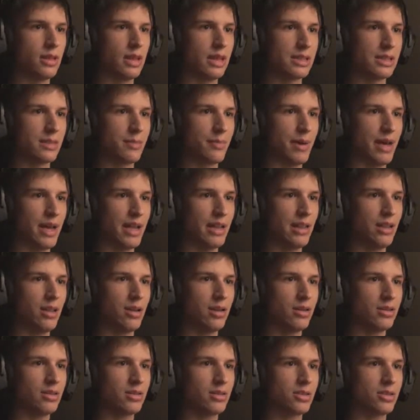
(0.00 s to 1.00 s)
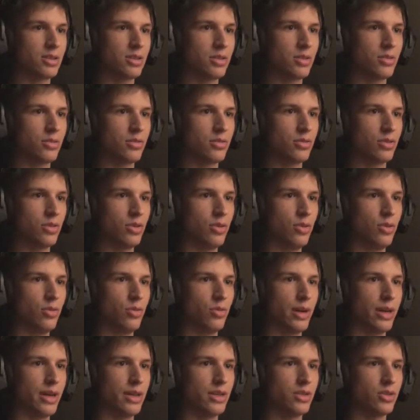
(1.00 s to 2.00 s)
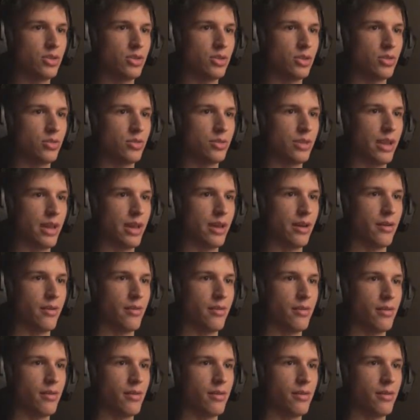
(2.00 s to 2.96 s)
There's a padlock, so no way to go there.